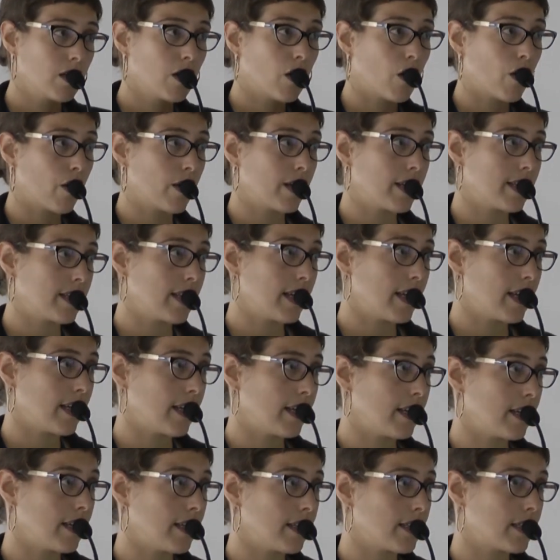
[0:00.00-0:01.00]
only
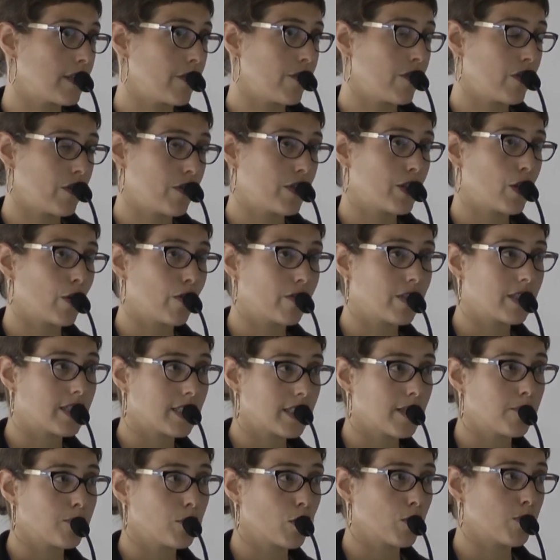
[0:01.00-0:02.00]
the severity of the
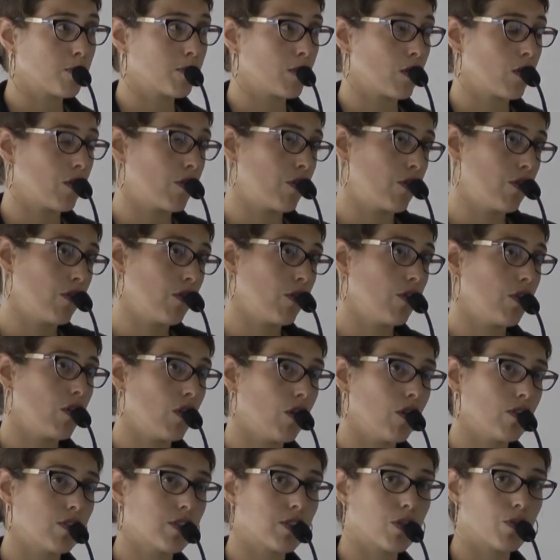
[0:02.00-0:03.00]
symptoms or
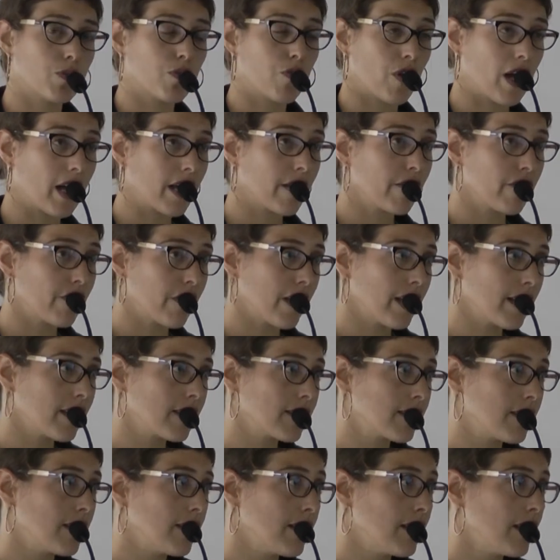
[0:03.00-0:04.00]
also drug
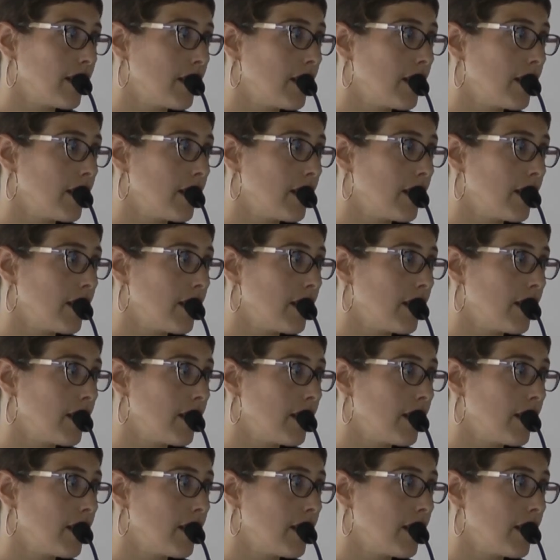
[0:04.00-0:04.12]
effect.